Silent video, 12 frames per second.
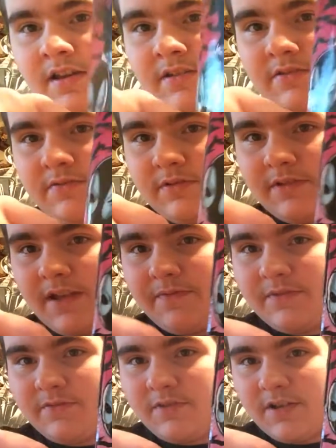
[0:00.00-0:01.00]
And on the
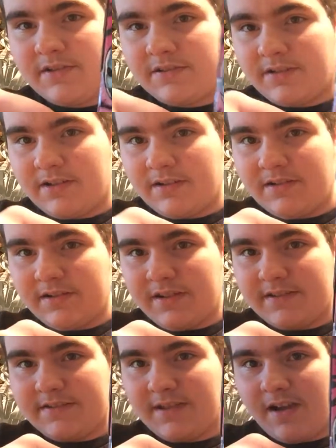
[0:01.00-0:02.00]
left and right side you
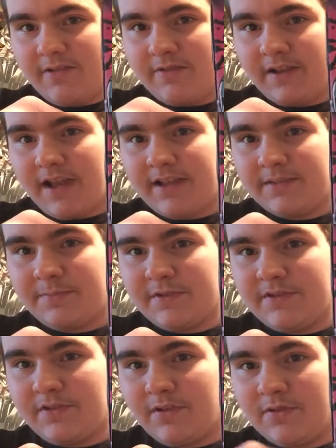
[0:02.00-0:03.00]
get Salva
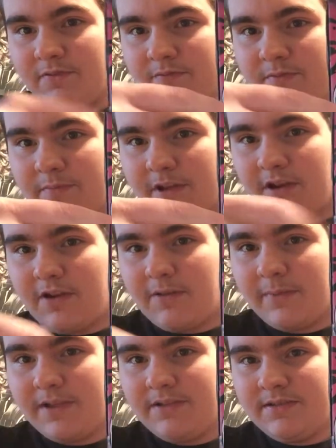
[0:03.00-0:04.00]
Espin's art from the
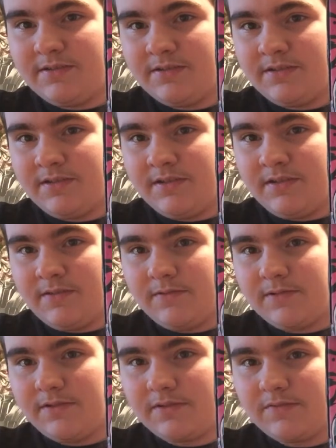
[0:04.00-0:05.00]
comic,
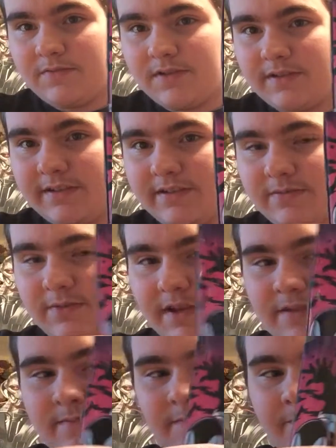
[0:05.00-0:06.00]
which looks really
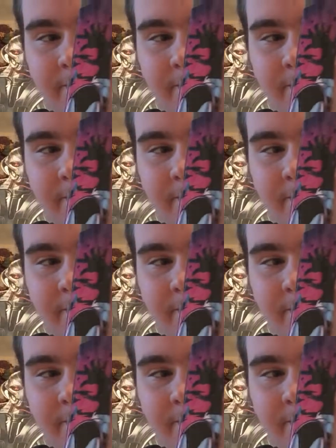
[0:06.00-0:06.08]
sweet.